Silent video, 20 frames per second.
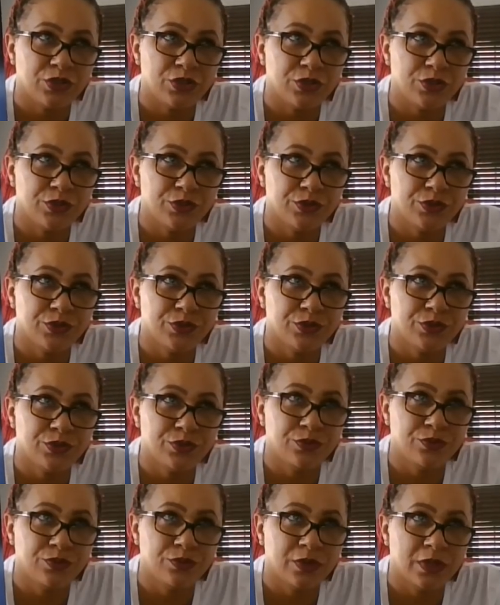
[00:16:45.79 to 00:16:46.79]

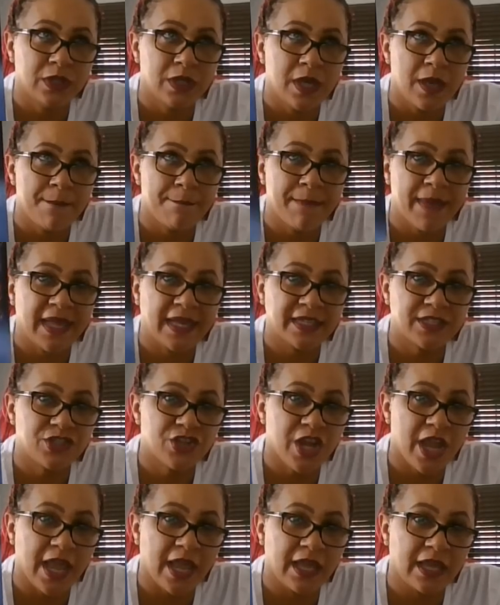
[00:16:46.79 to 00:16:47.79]
to make a
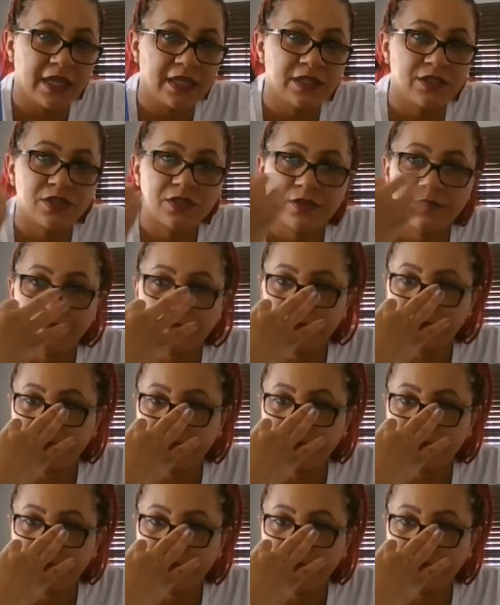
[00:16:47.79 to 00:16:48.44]
change